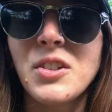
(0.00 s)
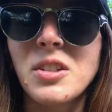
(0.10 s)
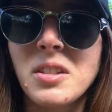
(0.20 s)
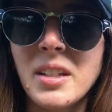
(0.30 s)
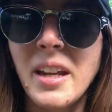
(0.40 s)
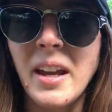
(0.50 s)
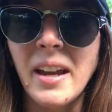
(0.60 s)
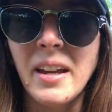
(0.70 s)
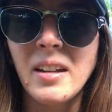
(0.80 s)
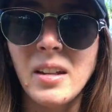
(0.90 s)
Just seeing
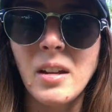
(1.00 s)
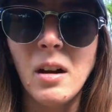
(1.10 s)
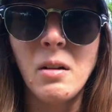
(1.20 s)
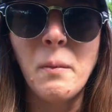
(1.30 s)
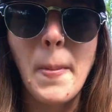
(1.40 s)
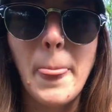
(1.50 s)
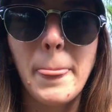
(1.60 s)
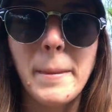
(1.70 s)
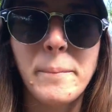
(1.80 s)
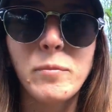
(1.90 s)
it, you know,
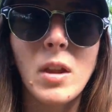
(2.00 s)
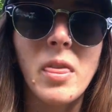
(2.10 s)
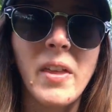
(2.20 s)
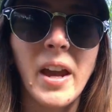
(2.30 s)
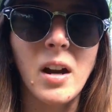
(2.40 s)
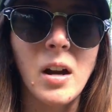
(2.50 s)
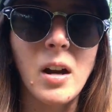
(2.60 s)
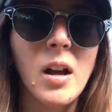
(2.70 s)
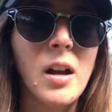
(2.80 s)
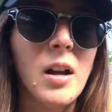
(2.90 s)
there,
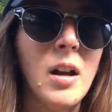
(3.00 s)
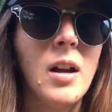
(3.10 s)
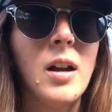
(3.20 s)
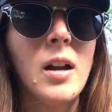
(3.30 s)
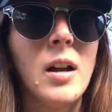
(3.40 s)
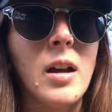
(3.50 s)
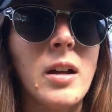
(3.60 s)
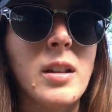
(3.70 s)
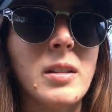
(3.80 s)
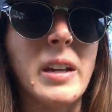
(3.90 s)

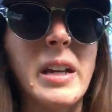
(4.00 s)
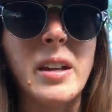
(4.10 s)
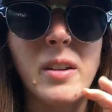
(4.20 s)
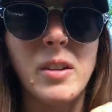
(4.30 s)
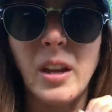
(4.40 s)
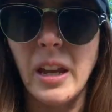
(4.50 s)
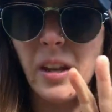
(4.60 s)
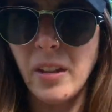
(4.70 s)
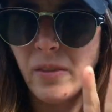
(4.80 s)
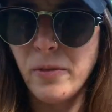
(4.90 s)
like,
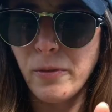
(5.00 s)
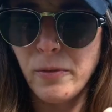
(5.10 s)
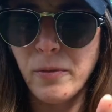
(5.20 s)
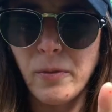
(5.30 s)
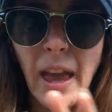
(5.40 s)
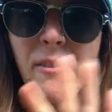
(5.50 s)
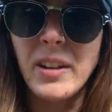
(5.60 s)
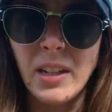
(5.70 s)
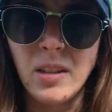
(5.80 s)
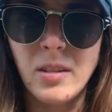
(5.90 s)

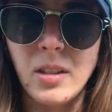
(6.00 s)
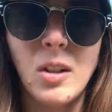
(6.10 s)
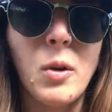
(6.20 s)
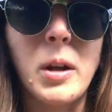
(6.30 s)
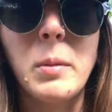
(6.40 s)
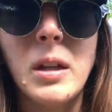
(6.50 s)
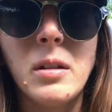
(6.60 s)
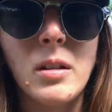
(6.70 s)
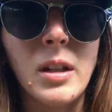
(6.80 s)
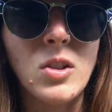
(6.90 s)
evidence, you know what I
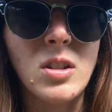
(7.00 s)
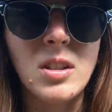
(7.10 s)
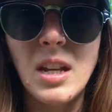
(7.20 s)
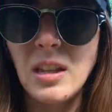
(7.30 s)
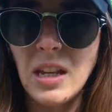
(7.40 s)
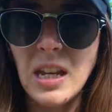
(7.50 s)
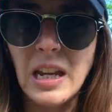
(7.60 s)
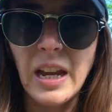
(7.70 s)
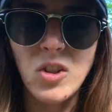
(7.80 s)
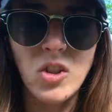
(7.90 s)
mean? Like just seeing the
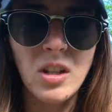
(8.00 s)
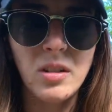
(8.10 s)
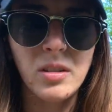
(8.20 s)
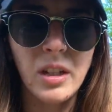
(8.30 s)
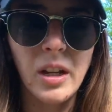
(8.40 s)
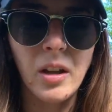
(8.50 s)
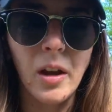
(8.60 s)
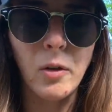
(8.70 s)
EKG, seeing